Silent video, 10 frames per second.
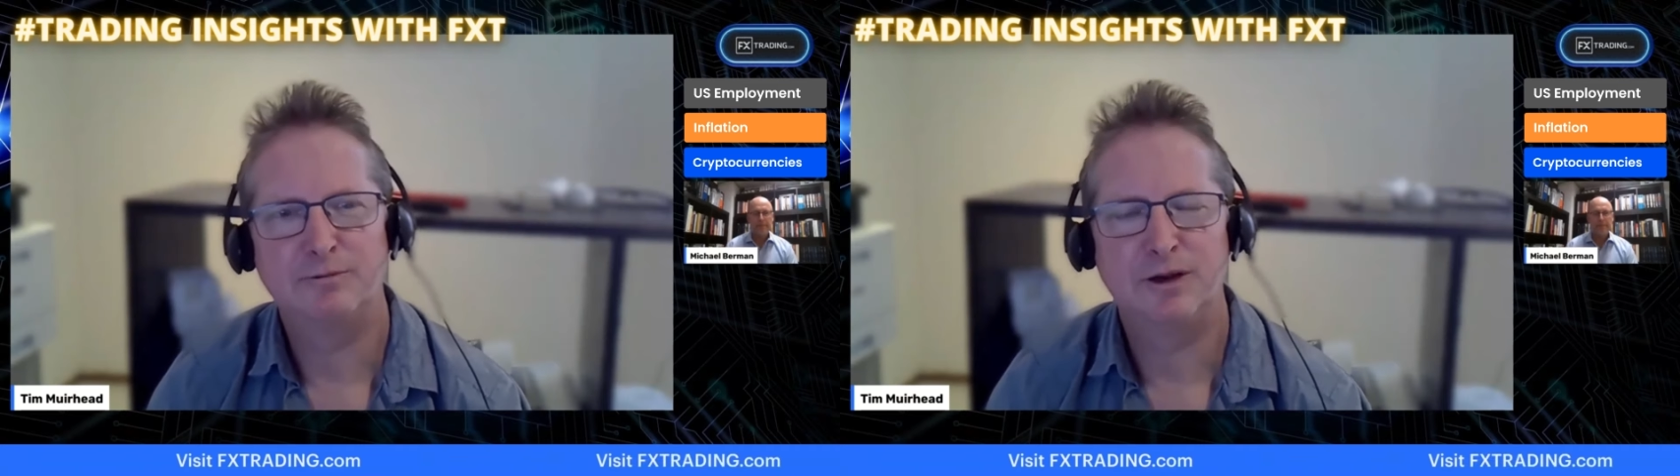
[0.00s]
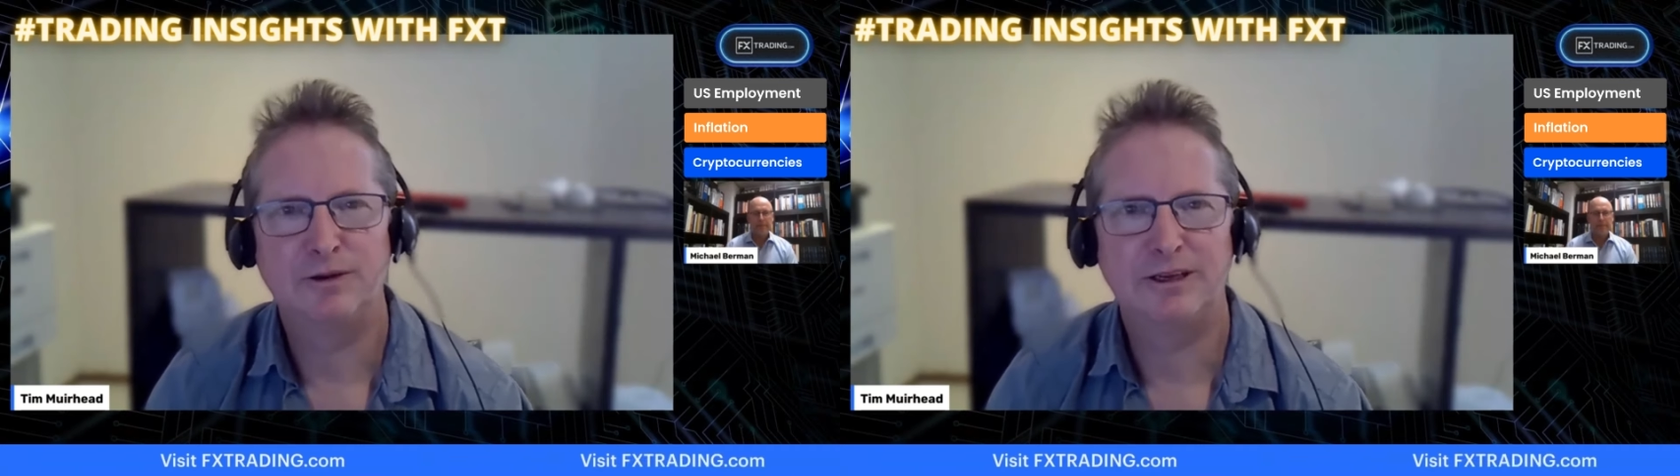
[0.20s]

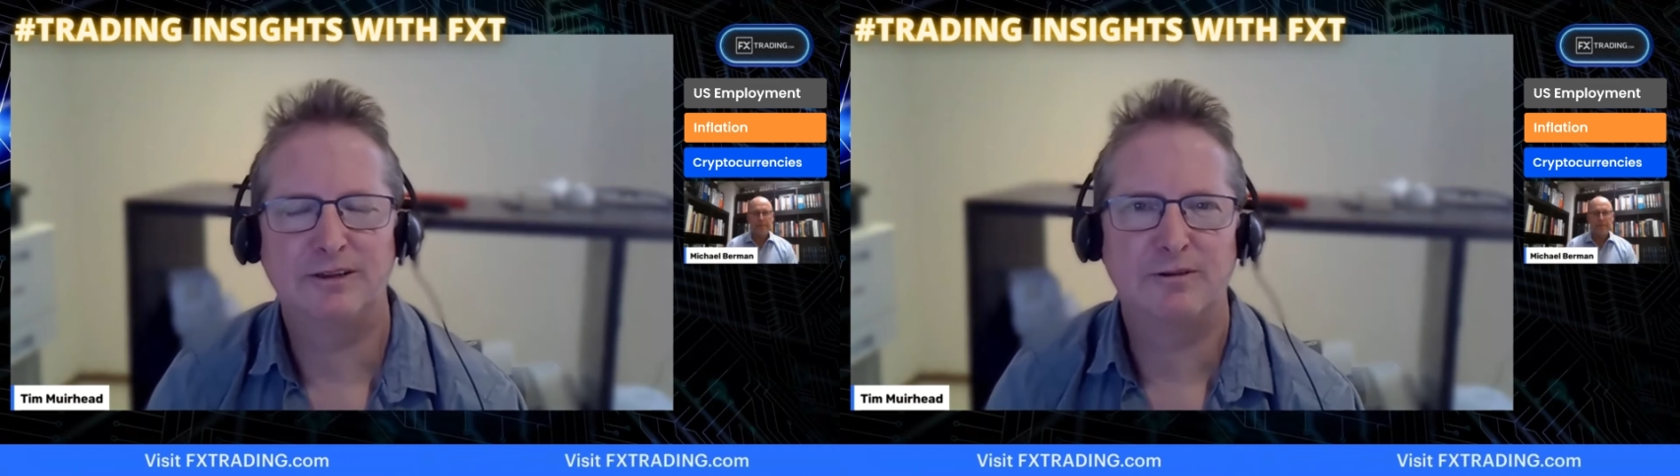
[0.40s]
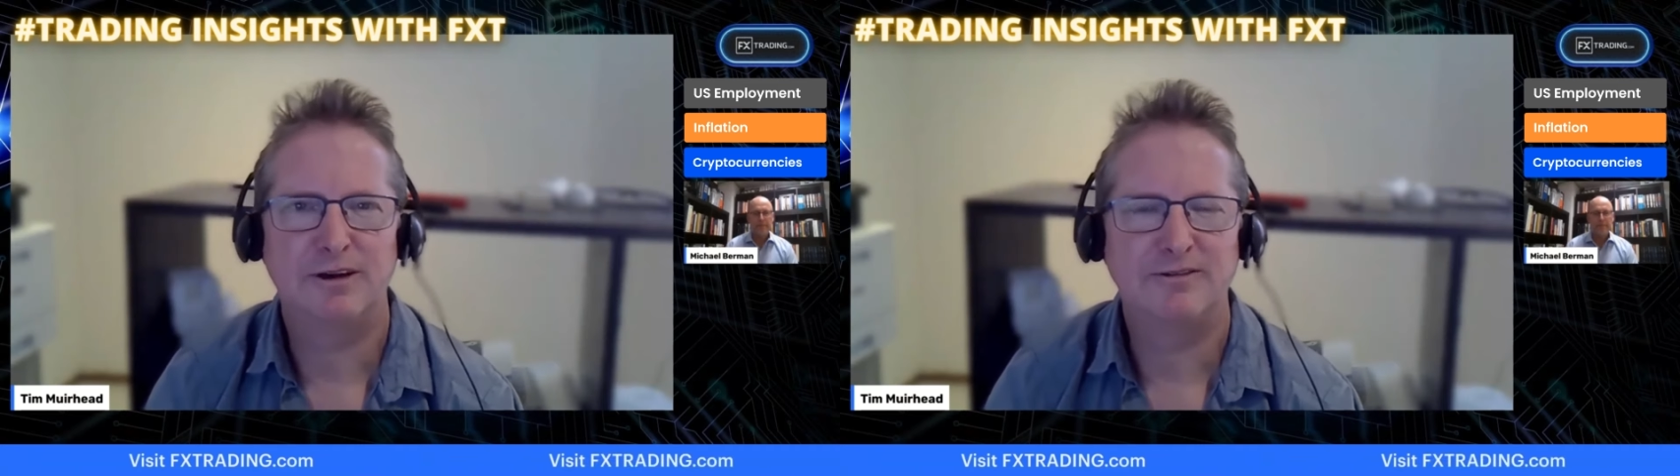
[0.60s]
we're looking
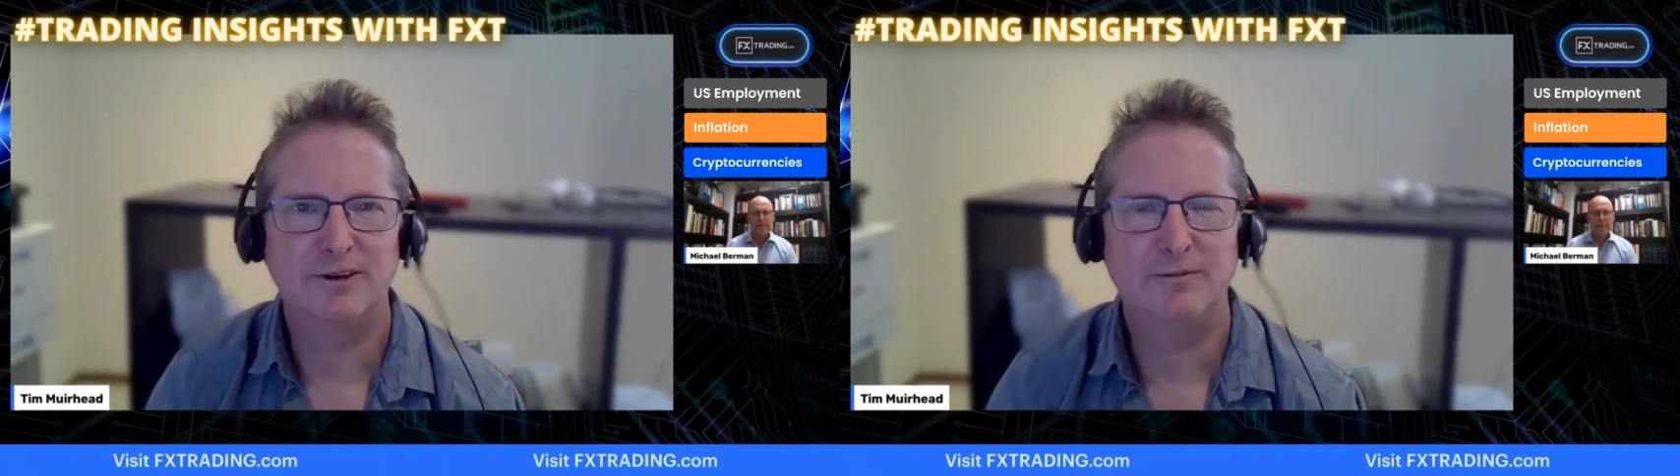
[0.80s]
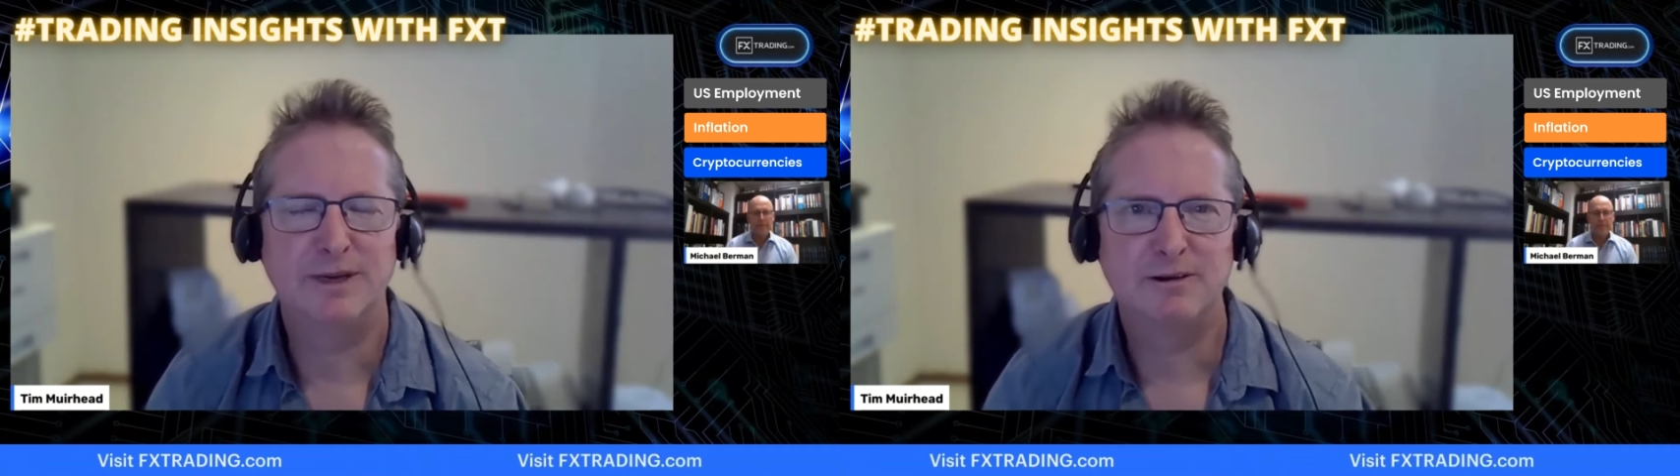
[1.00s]
in the
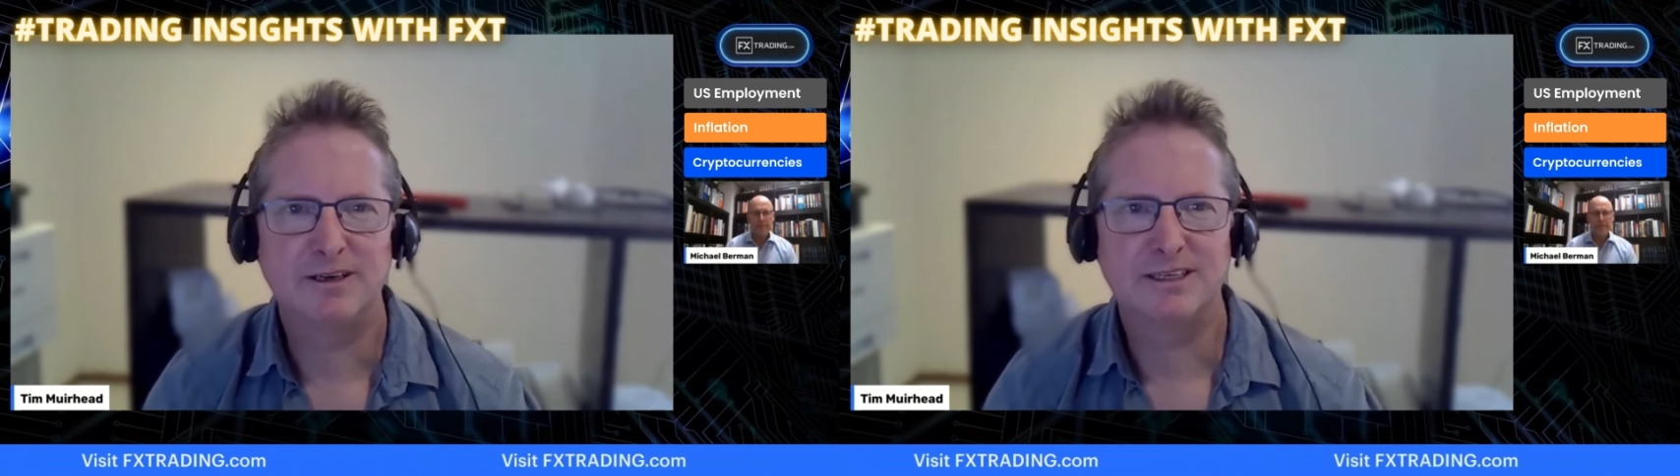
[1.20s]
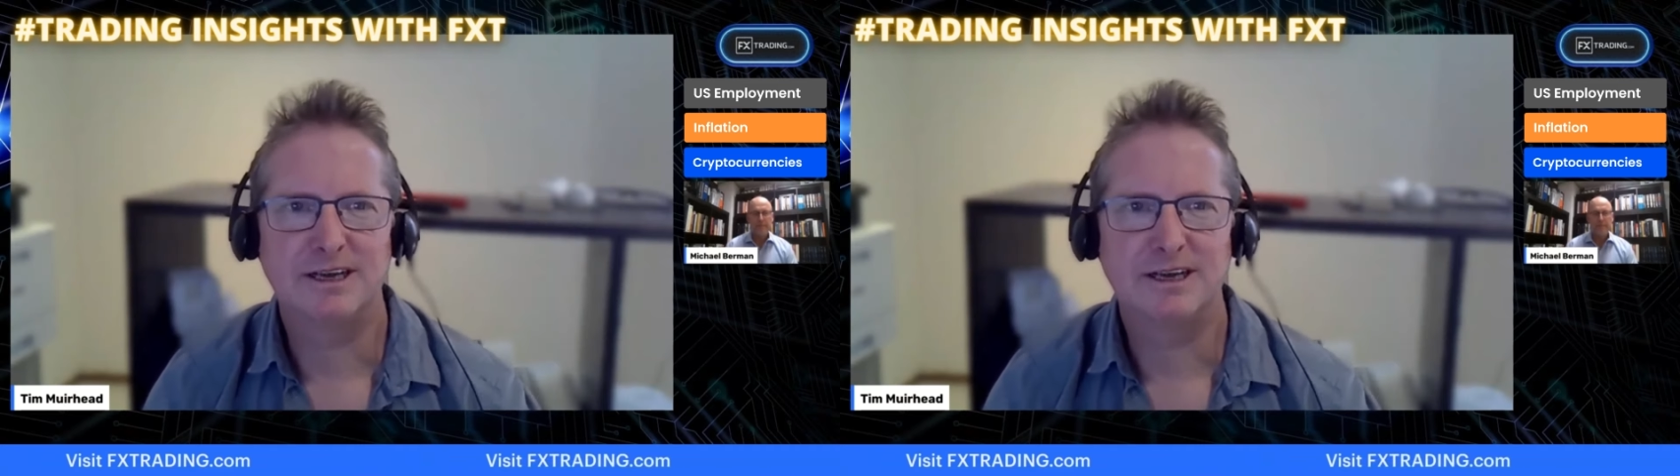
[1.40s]
rearview mirror.